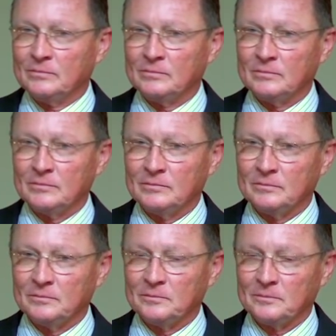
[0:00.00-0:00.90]

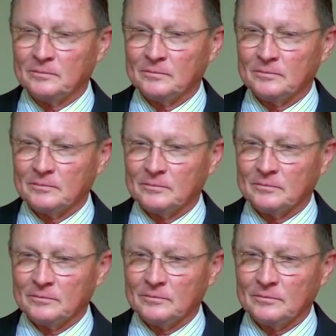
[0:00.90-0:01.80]

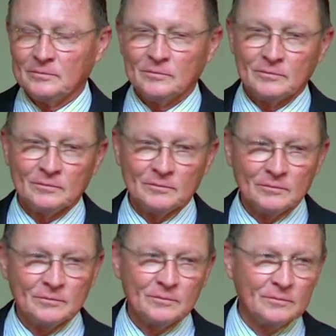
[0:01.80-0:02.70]

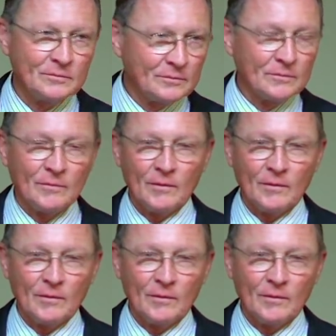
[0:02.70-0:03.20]
[no speech]